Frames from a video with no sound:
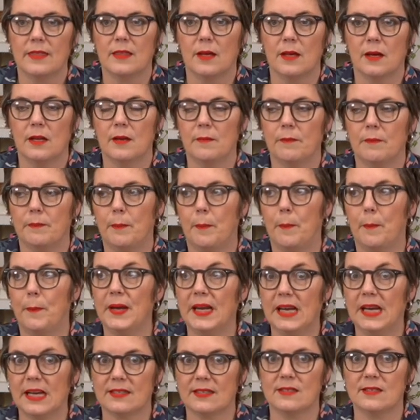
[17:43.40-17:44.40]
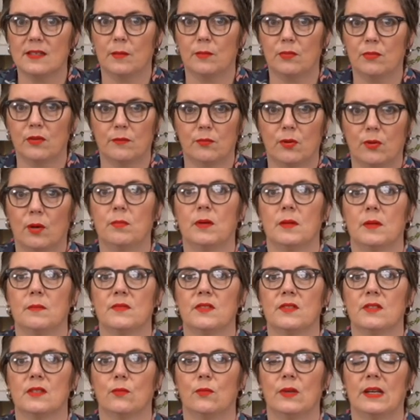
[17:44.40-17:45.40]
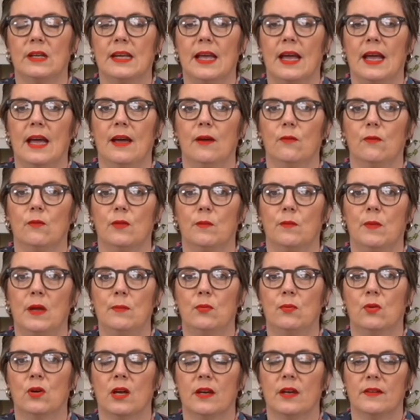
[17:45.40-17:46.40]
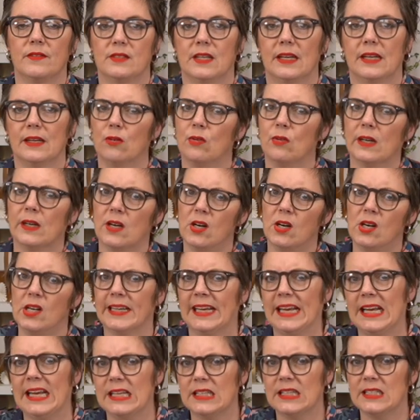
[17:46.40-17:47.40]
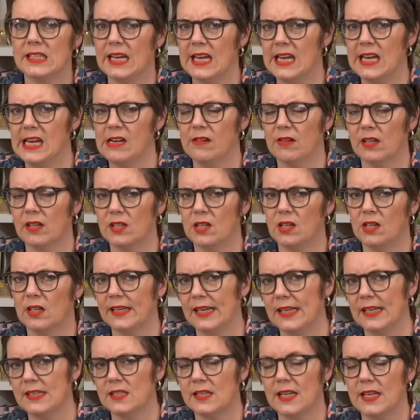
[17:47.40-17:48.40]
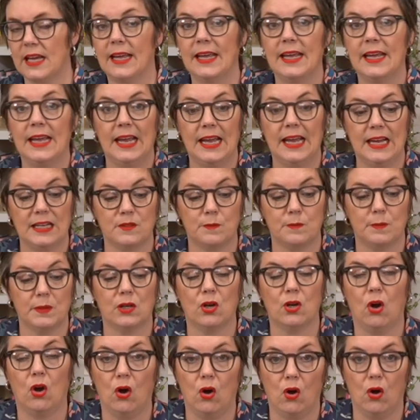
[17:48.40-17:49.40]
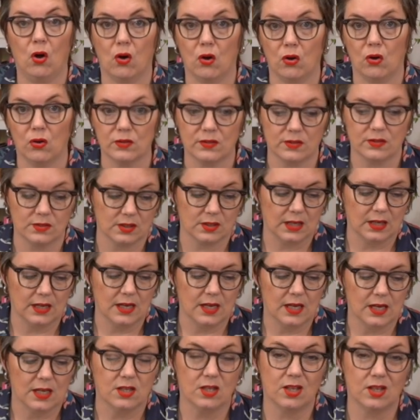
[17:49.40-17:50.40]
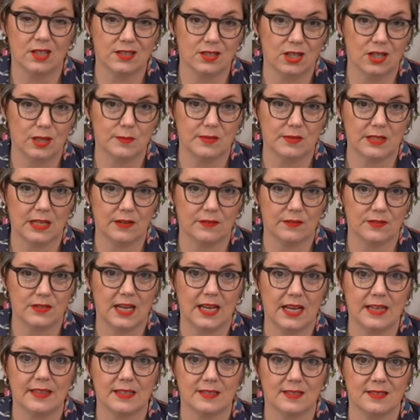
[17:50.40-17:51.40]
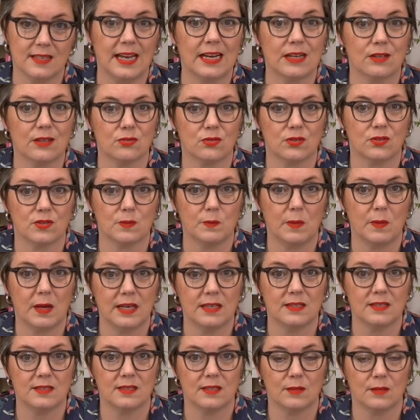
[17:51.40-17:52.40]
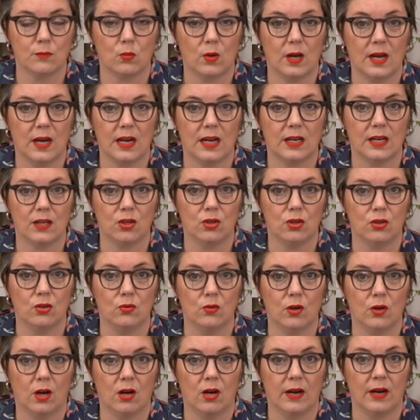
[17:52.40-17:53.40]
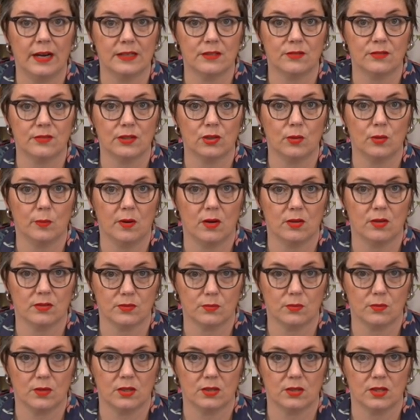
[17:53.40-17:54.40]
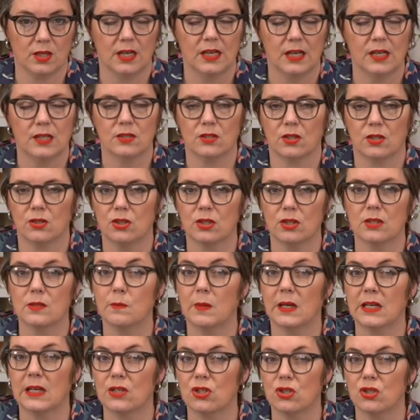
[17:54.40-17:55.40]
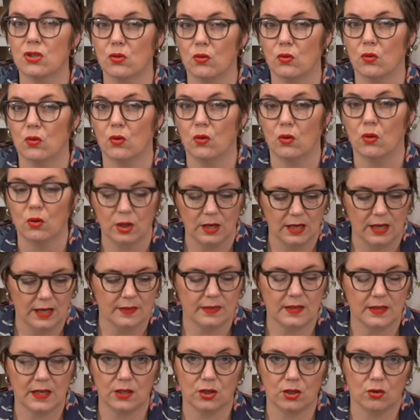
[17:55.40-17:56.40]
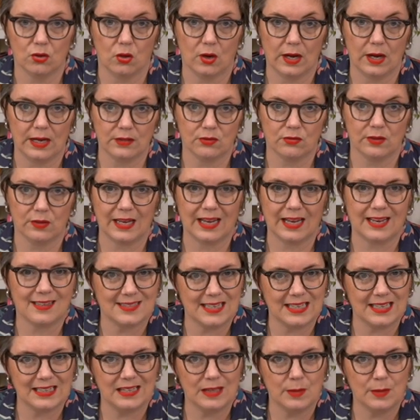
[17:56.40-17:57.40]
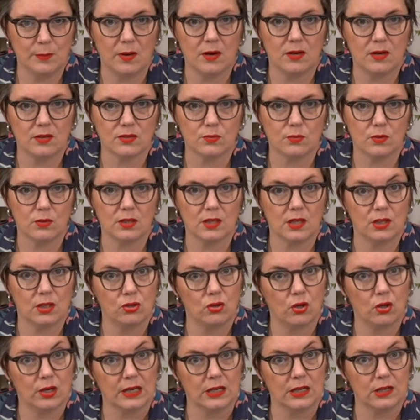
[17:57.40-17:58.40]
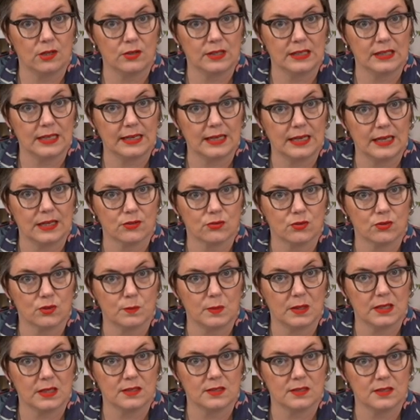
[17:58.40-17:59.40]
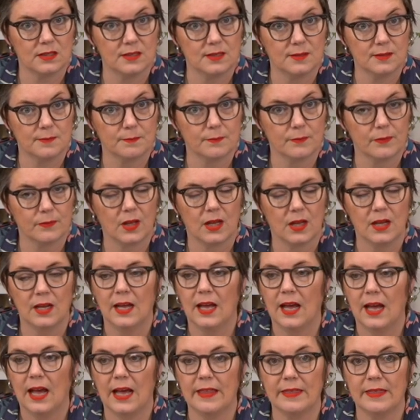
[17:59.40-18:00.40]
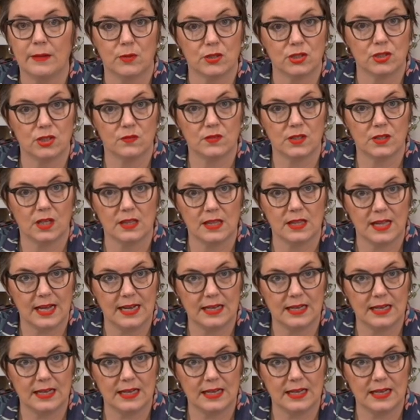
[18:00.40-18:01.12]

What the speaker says: The biggest number of problems that we get with people kind of saying, oh, I can't get into here and I can't get into there, it's because 9 times out of 10, there's an extra space where you are entering your password. So just make sure that you're entering exactly the password and not including any extra spaces. And then once you've done